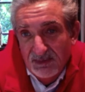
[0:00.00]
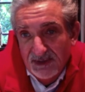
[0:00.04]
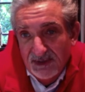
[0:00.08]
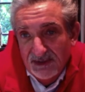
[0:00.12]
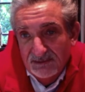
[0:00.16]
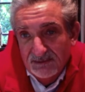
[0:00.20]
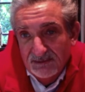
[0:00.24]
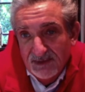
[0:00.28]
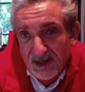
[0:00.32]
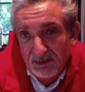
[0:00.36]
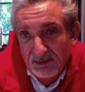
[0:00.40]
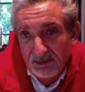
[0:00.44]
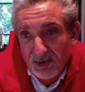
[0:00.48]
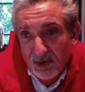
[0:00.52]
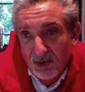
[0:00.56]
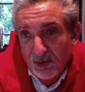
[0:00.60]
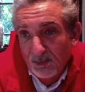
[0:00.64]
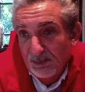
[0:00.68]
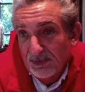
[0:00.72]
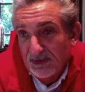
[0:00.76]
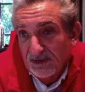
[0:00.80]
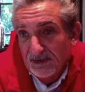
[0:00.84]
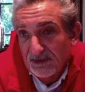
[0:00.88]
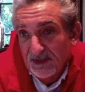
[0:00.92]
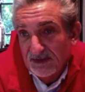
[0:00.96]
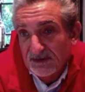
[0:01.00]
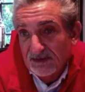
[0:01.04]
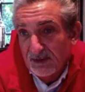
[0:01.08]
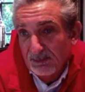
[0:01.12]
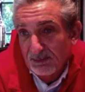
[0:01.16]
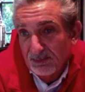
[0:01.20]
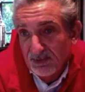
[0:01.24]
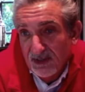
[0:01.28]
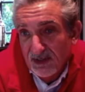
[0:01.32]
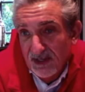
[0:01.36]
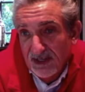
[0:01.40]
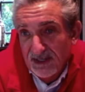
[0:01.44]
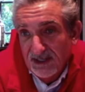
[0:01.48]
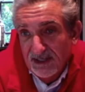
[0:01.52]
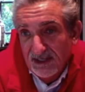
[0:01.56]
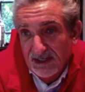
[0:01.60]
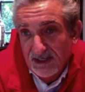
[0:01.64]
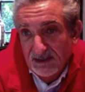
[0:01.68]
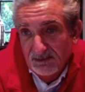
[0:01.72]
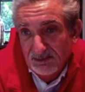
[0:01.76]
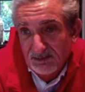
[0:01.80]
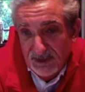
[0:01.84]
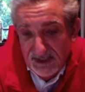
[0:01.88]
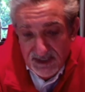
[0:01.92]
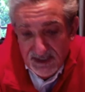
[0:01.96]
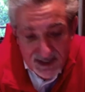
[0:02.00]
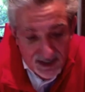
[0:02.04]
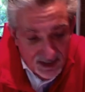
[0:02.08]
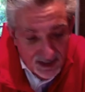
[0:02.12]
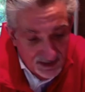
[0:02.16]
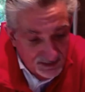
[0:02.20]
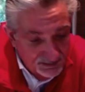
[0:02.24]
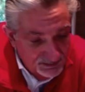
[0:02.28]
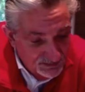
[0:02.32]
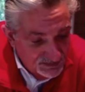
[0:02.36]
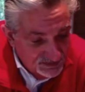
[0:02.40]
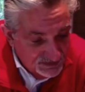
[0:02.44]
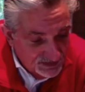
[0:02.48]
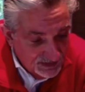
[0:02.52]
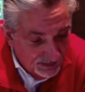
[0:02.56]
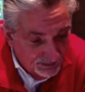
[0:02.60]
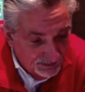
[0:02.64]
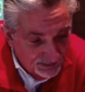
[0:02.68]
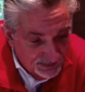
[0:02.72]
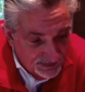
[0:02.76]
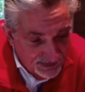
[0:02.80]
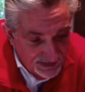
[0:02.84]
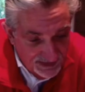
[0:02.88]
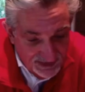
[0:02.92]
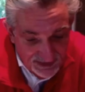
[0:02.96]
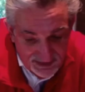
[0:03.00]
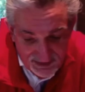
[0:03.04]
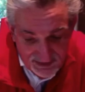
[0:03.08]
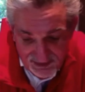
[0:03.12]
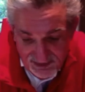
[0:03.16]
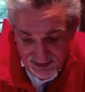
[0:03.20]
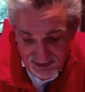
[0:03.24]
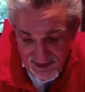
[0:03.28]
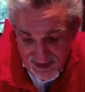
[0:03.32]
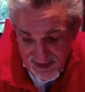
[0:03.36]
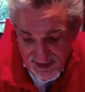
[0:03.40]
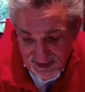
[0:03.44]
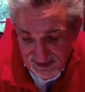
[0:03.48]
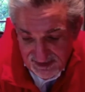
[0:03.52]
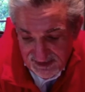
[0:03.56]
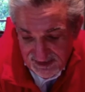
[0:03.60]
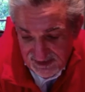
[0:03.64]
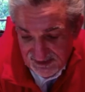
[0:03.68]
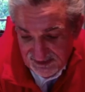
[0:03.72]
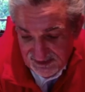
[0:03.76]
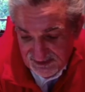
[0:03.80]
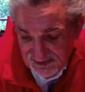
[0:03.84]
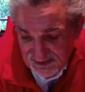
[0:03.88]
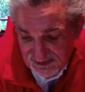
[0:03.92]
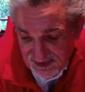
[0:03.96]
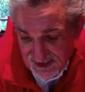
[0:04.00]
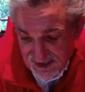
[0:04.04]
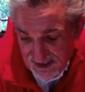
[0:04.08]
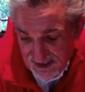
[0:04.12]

and I'm hoping that the play-in becomes something that is